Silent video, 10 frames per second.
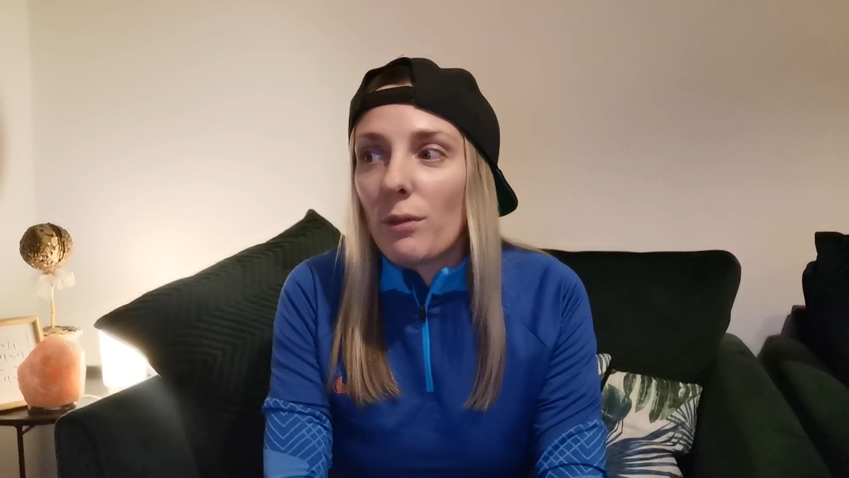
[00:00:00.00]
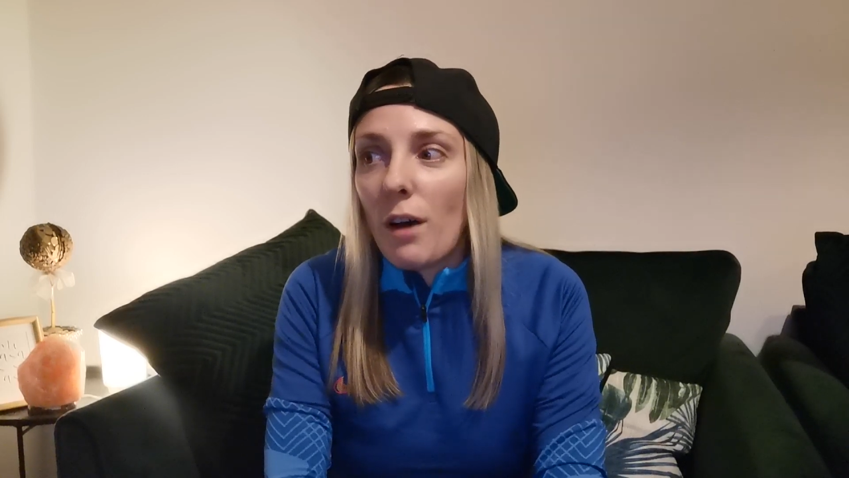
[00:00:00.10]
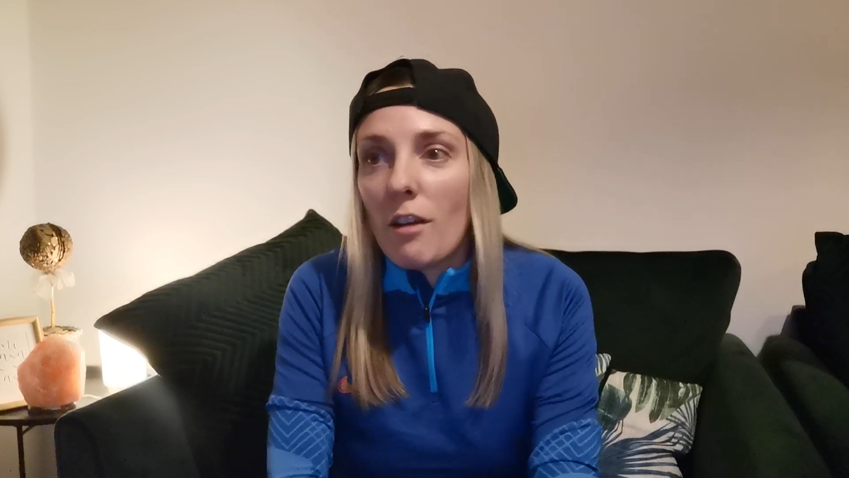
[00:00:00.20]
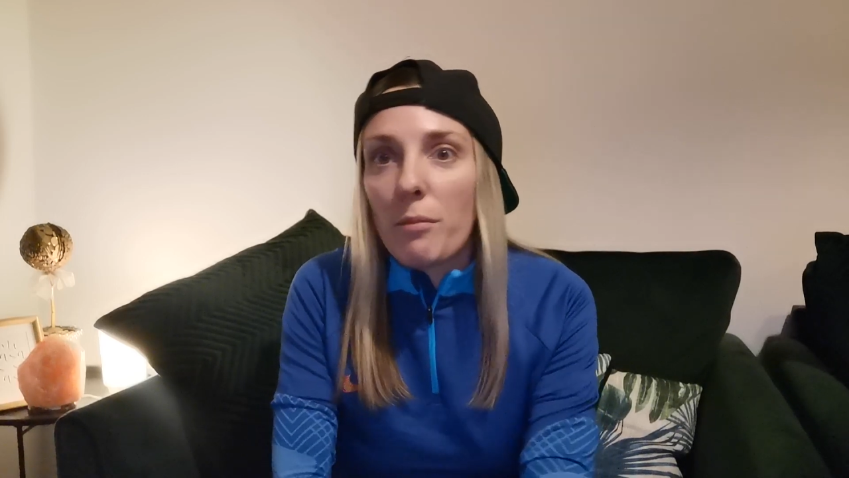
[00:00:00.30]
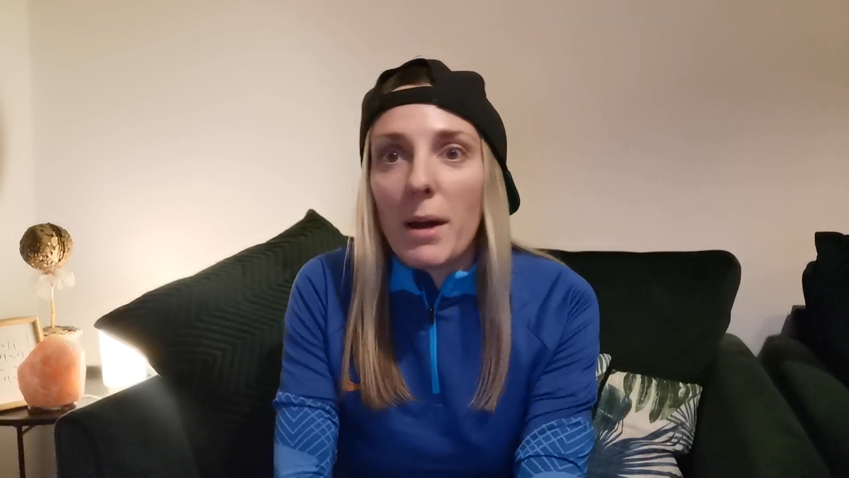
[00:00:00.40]

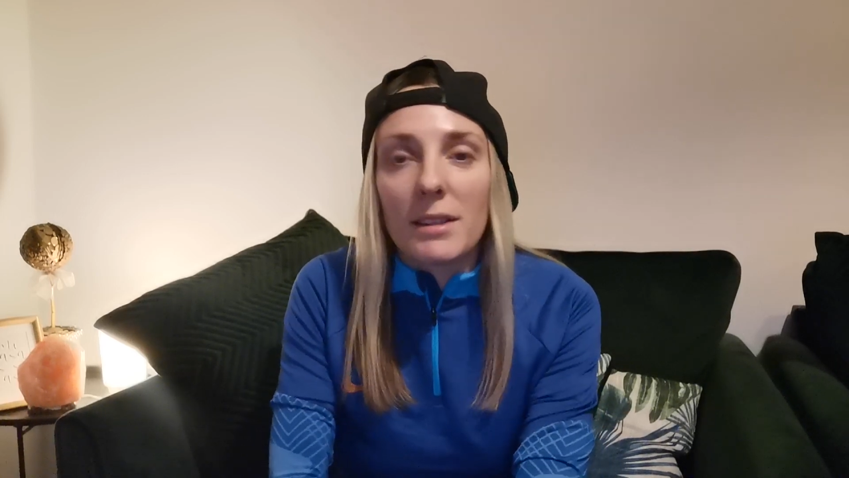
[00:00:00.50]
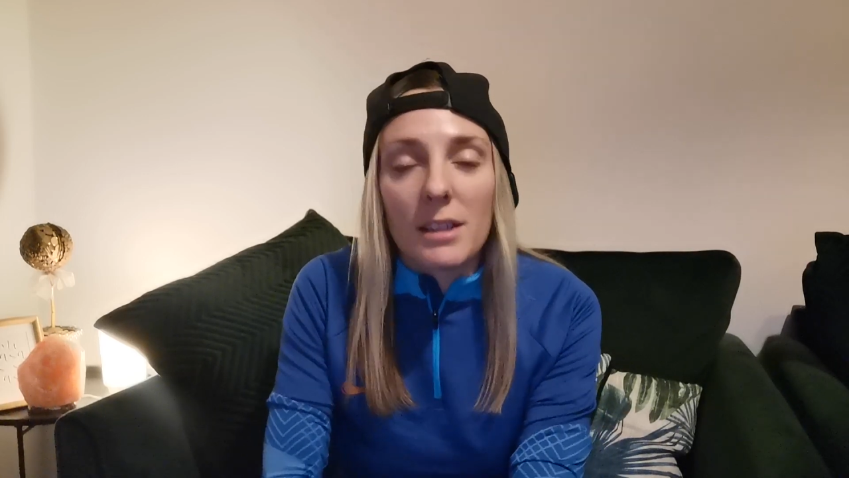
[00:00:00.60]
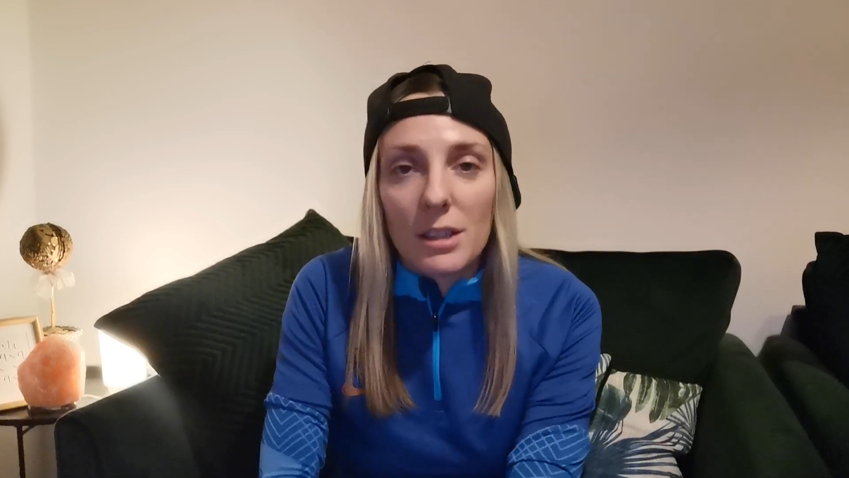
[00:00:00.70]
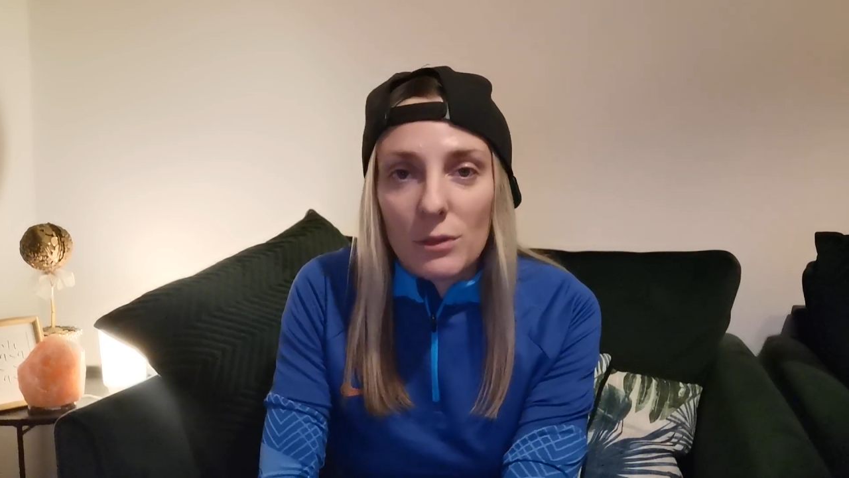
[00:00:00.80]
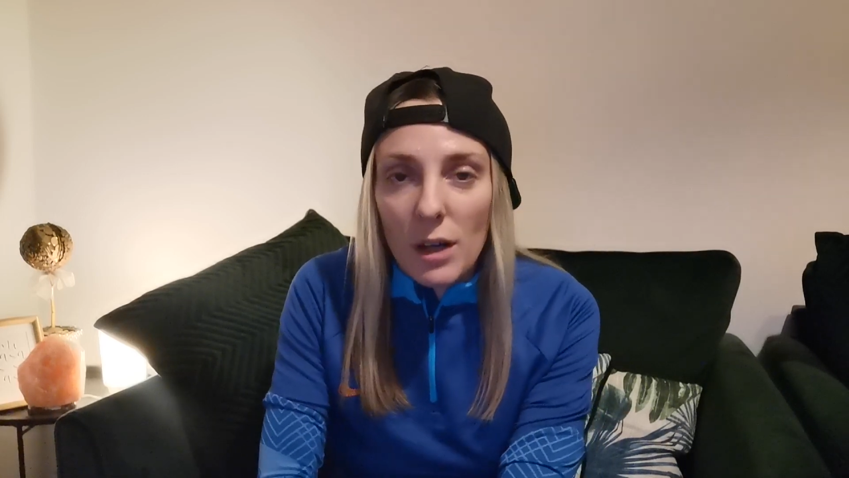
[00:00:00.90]
five bad
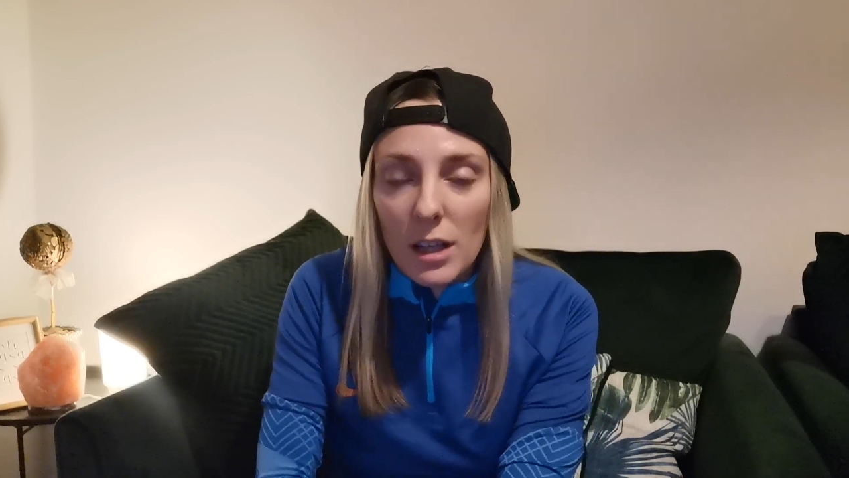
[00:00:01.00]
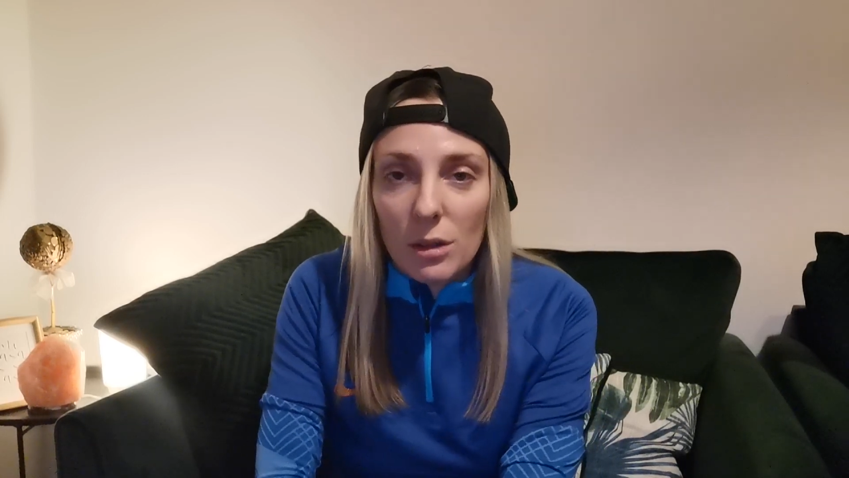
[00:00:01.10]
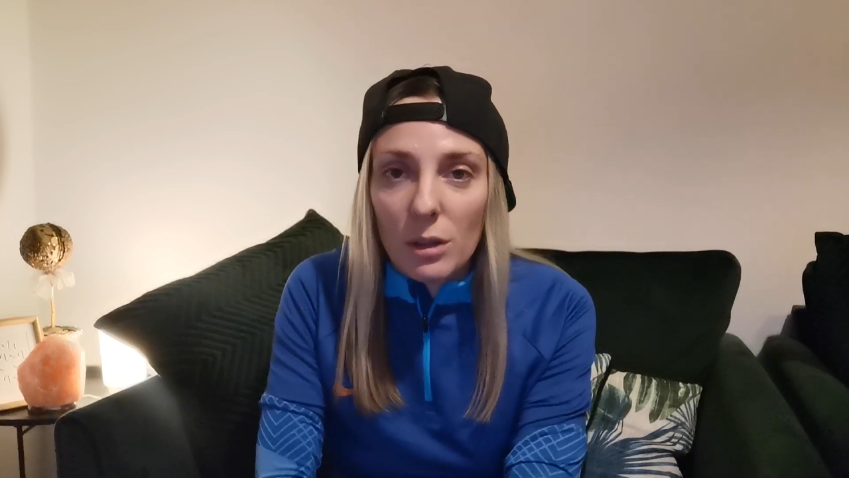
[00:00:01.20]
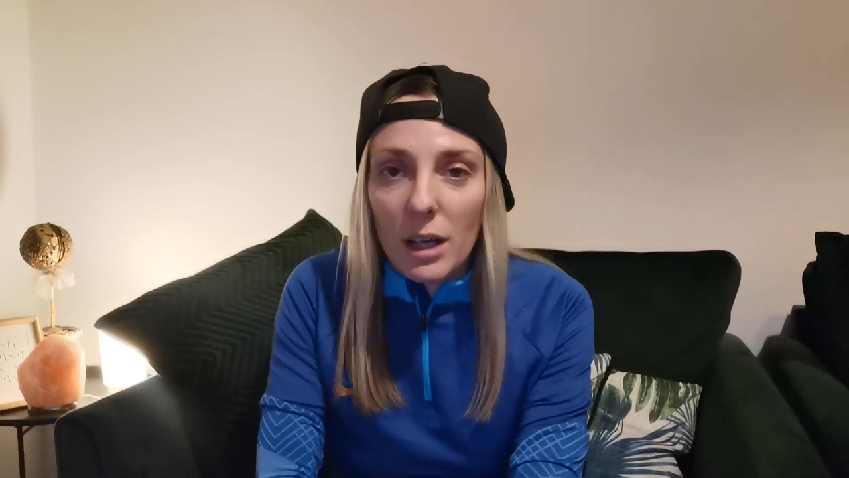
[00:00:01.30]
things follow